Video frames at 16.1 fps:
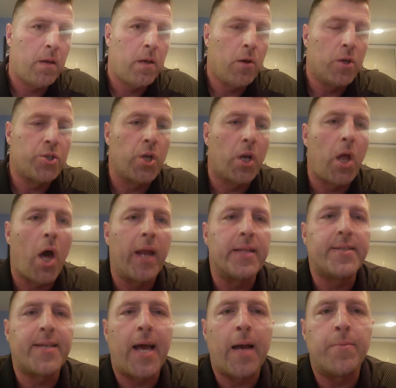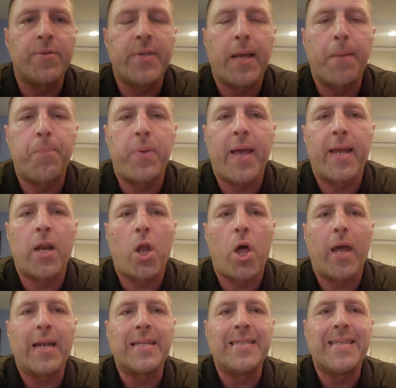which a lot of times they played a
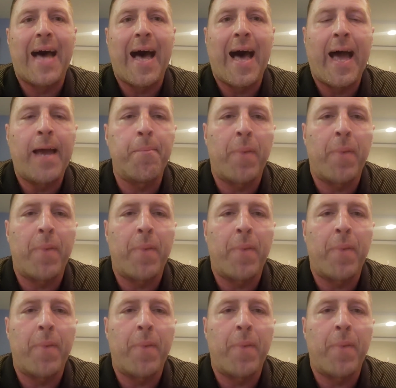lot of dime